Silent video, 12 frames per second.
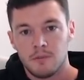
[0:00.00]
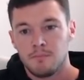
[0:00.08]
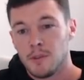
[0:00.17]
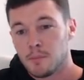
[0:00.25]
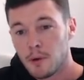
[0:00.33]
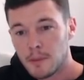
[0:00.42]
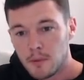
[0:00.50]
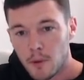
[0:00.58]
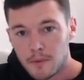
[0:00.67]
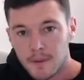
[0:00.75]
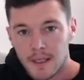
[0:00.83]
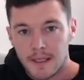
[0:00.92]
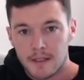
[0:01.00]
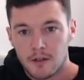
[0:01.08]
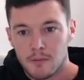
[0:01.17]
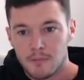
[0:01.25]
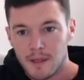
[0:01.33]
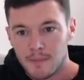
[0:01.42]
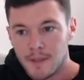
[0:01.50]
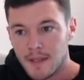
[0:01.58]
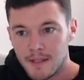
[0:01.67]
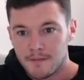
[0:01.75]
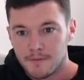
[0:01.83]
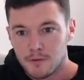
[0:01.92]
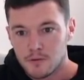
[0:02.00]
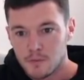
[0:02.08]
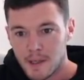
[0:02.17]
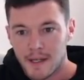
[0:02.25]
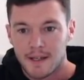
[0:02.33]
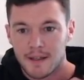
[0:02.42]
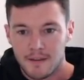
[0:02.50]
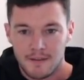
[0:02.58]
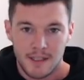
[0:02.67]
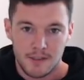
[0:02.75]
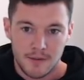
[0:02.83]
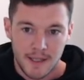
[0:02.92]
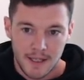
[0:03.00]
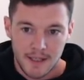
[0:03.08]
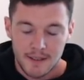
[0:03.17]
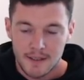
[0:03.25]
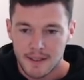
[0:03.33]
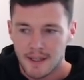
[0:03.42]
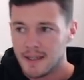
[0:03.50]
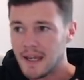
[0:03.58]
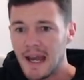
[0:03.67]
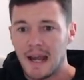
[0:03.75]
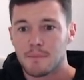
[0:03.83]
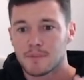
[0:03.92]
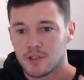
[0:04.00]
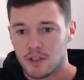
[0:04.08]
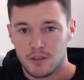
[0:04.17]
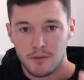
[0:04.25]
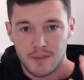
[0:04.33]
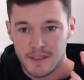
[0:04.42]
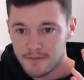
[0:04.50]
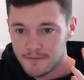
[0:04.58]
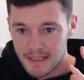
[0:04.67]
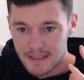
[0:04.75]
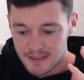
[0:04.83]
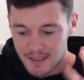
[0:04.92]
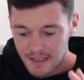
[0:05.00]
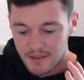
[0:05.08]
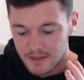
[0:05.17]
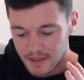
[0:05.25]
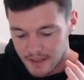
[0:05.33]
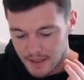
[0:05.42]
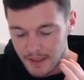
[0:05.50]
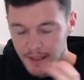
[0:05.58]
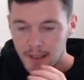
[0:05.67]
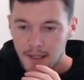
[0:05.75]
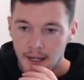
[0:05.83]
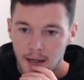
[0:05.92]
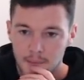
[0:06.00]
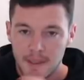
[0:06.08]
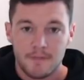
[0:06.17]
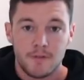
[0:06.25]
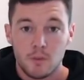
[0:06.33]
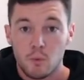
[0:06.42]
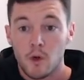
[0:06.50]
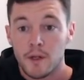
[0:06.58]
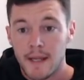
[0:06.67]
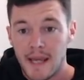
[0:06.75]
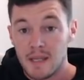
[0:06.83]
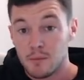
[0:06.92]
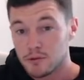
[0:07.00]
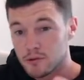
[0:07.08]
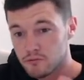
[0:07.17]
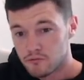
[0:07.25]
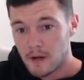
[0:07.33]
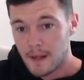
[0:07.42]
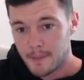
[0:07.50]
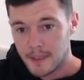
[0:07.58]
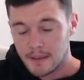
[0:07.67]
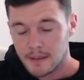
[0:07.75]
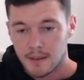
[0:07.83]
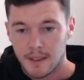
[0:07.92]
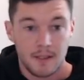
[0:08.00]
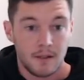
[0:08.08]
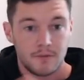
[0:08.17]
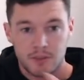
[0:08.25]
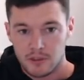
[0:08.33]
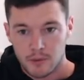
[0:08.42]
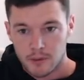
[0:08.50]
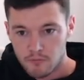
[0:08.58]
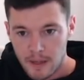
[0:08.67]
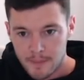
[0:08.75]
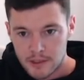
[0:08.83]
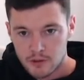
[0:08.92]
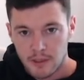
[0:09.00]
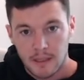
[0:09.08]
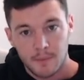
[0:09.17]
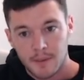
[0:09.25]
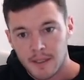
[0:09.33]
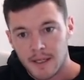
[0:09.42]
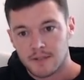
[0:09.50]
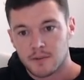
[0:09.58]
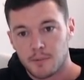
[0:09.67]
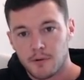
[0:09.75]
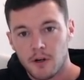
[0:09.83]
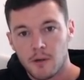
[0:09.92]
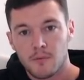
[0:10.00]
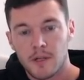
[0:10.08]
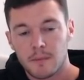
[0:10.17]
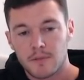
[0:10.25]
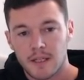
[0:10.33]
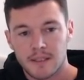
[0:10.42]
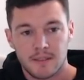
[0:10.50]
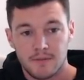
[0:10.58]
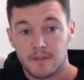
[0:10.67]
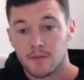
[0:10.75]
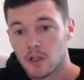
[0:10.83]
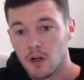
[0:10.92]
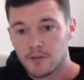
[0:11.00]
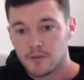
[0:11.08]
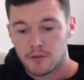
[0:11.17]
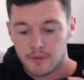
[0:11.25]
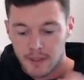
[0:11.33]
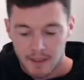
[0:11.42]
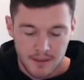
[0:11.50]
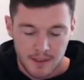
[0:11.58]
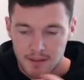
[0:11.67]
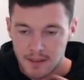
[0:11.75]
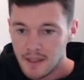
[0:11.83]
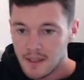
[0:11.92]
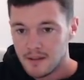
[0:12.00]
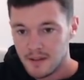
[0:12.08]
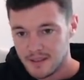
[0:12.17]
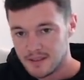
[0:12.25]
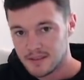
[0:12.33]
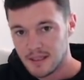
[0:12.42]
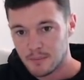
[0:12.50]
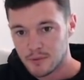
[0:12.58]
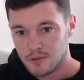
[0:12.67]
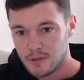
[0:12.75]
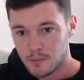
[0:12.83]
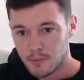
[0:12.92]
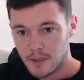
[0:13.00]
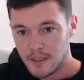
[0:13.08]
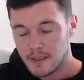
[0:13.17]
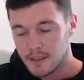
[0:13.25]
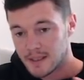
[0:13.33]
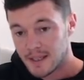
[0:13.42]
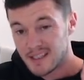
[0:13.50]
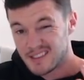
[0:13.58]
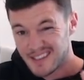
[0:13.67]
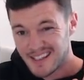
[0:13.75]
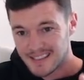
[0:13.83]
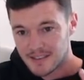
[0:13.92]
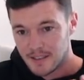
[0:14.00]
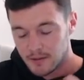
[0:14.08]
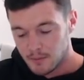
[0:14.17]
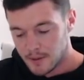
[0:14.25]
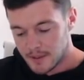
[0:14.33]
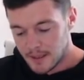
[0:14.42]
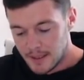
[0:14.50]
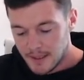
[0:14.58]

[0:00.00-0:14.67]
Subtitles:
You probably won't kill it in combat, but then it falls back, then you kill it. Okay, absolutely fantastic. If you weren't able to wrap it, okay, obviously you want to wrap and trap as a primary objective, and if you can't do that, then this is absolutely brilliant. Okay, so that's the other one.